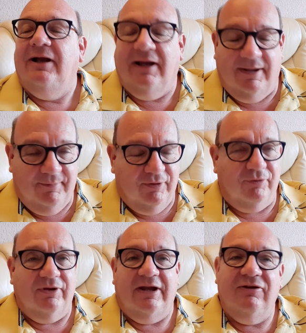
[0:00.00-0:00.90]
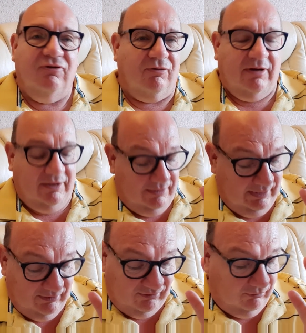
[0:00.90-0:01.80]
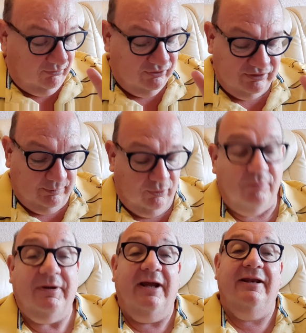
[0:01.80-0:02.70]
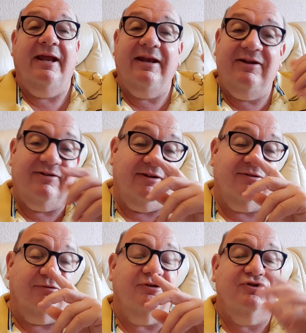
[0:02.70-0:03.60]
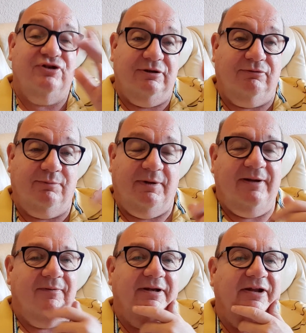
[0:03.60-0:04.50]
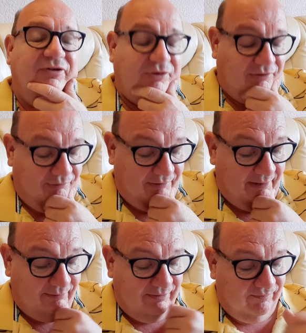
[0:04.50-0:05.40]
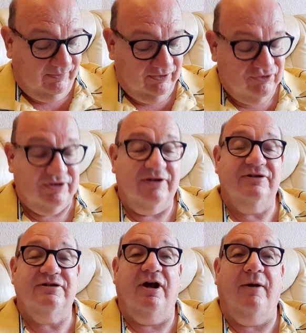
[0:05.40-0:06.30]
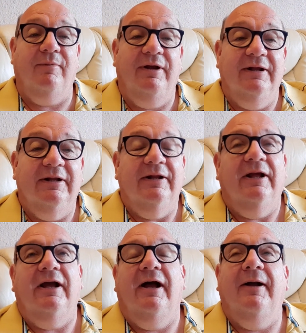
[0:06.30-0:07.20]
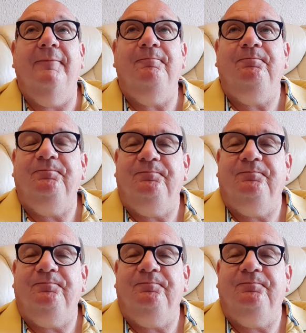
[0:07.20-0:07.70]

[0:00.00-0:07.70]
um, all the intrigue. Lord, support me. And then he says, Lord, shield me. And that's where we're finishing the psalm. Um,